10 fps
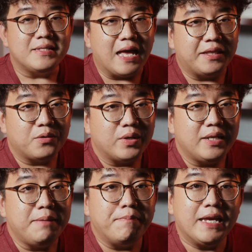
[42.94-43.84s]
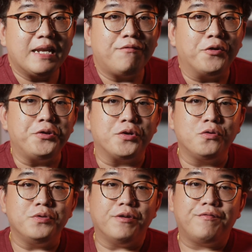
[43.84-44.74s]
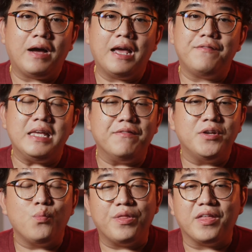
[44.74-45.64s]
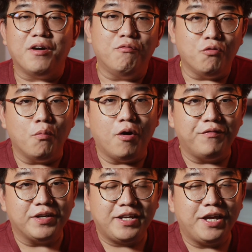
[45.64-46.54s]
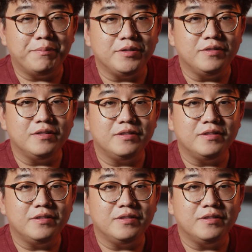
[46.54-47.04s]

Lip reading: is adequately big enough for you to include the 5 even with a rope of a cable.